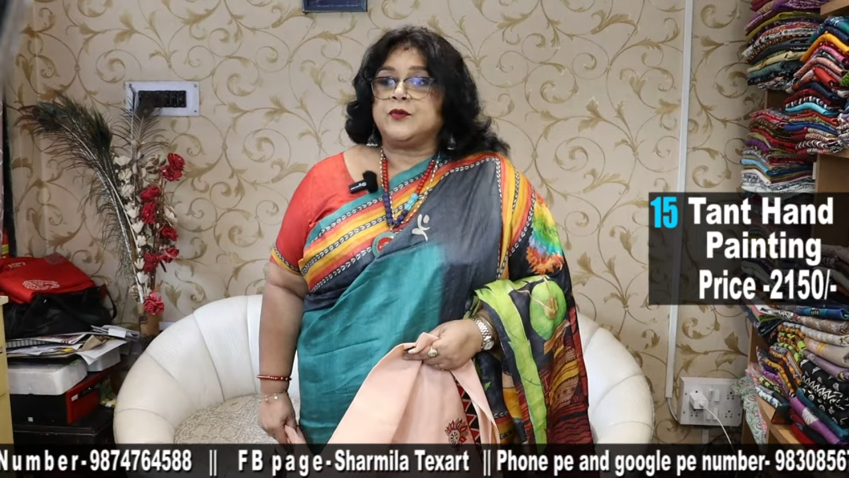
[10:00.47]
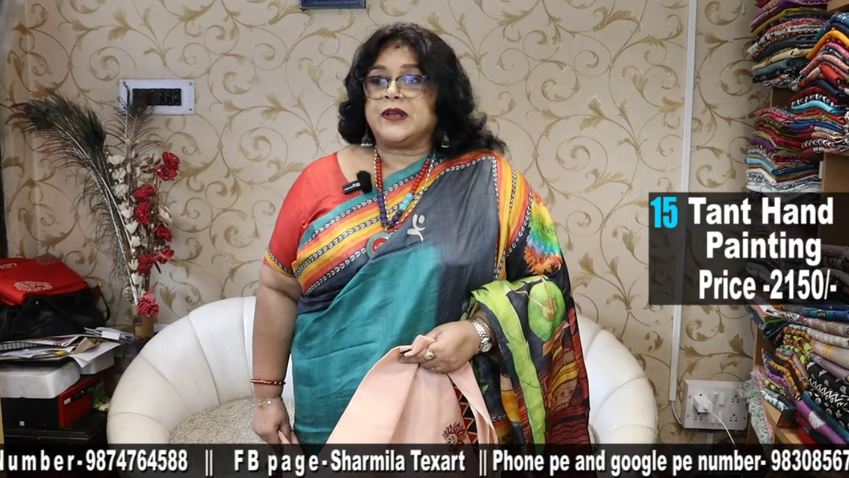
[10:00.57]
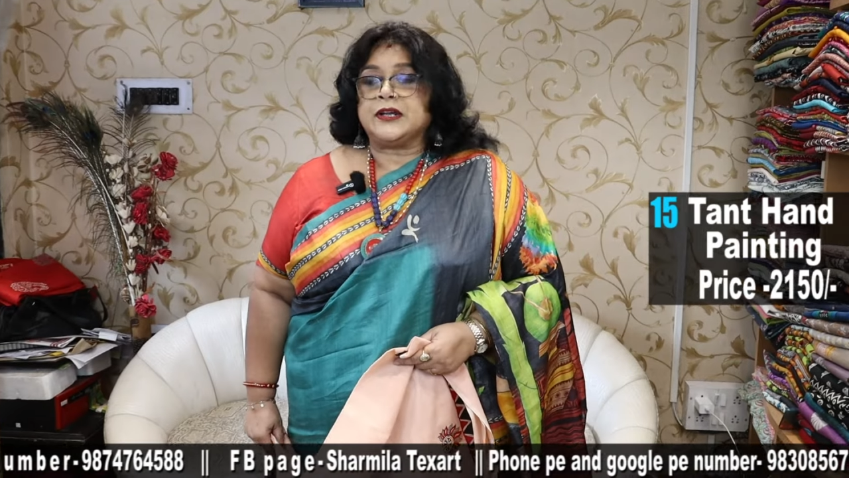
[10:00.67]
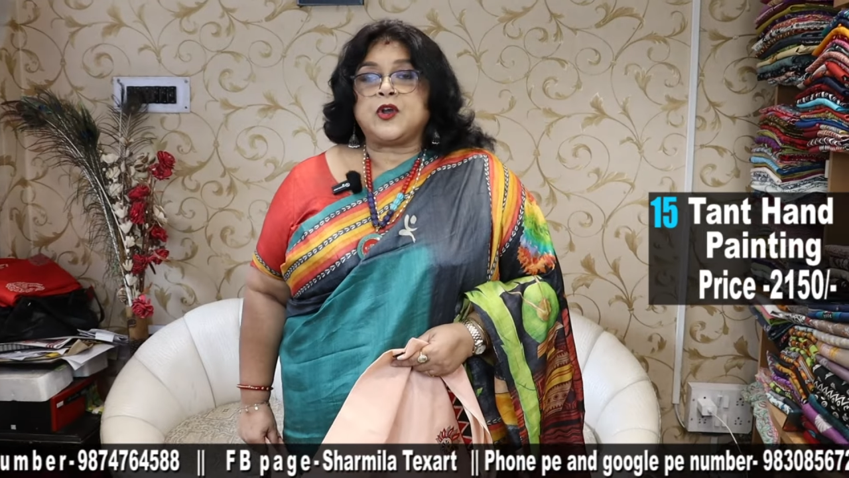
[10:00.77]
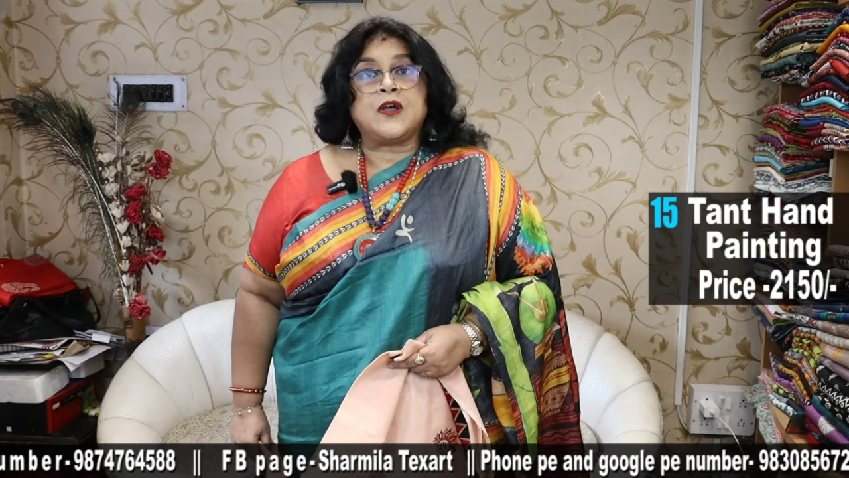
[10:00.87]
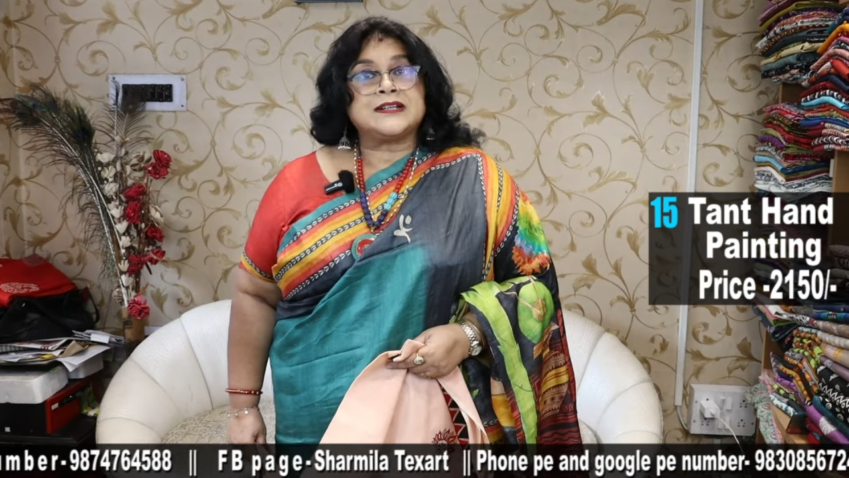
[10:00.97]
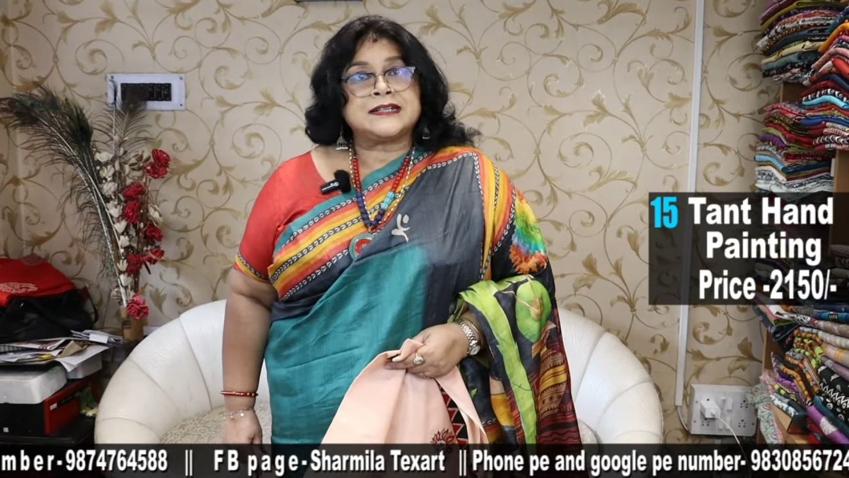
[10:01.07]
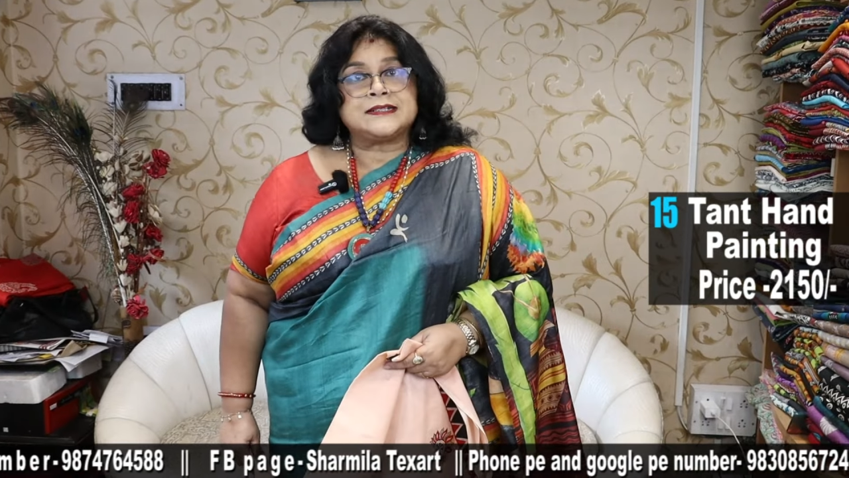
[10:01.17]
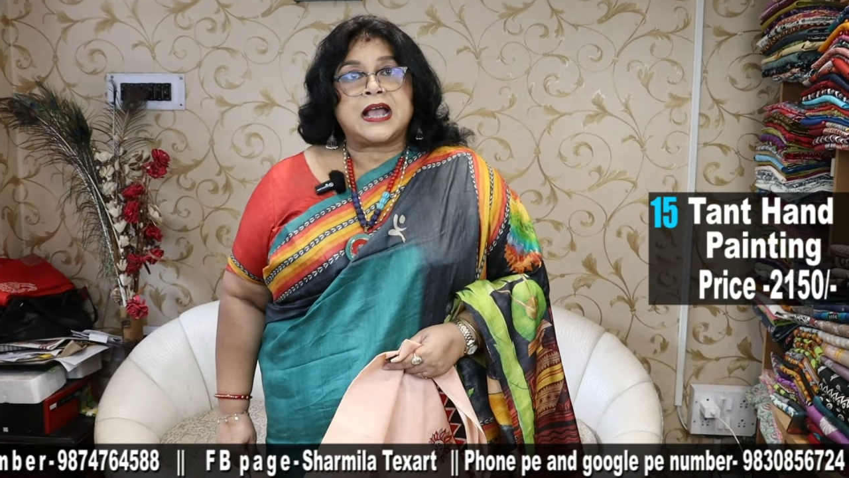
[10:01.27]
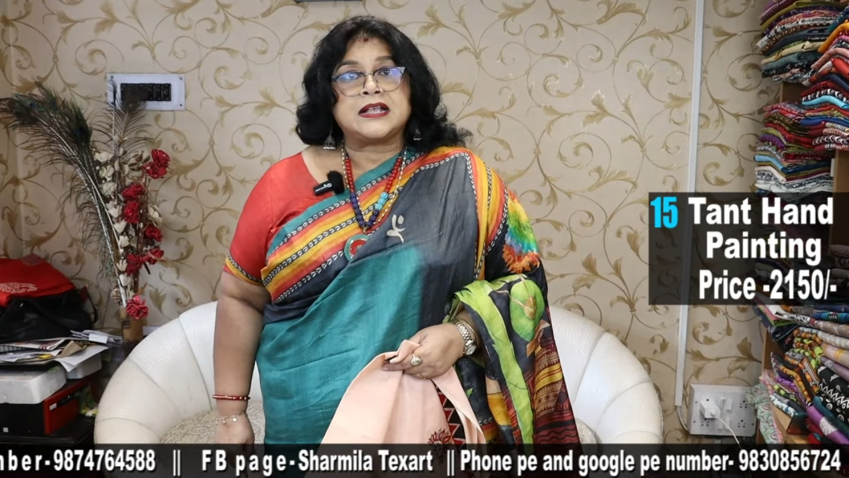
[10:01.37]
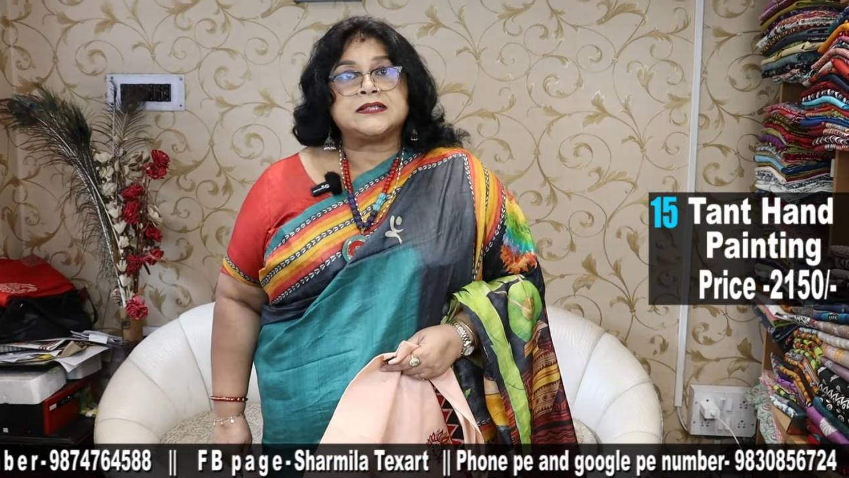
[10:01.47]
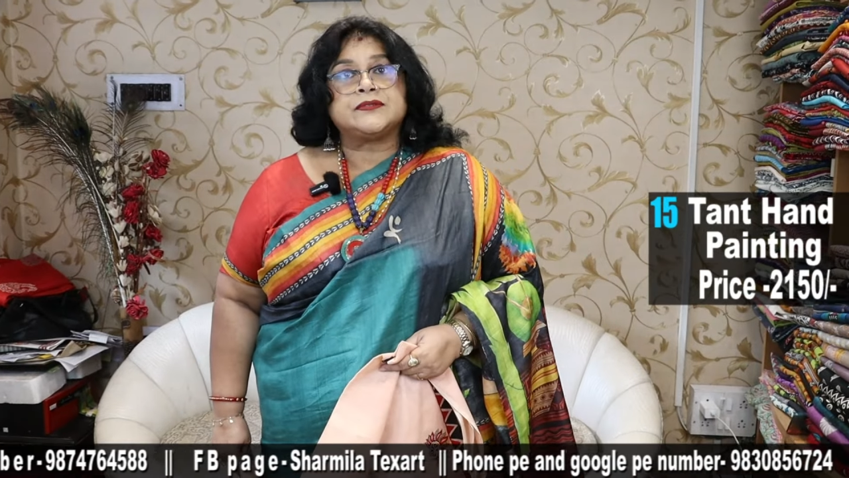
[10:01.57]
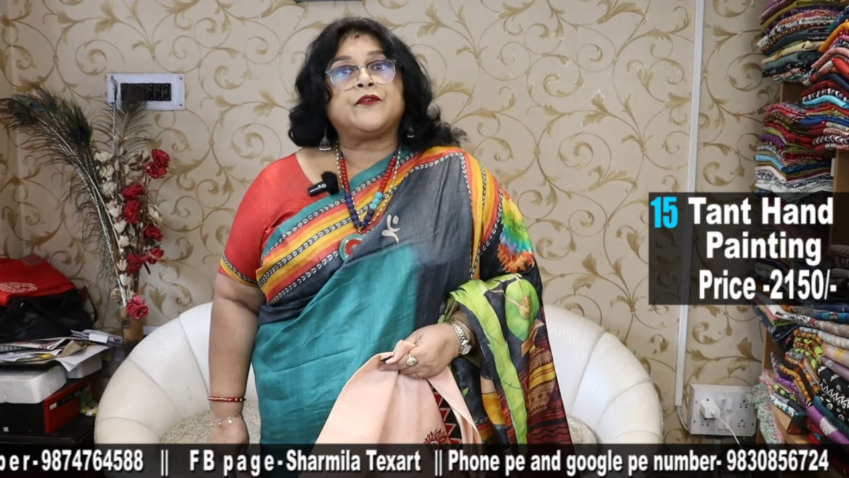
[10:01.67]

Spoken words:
you can contact us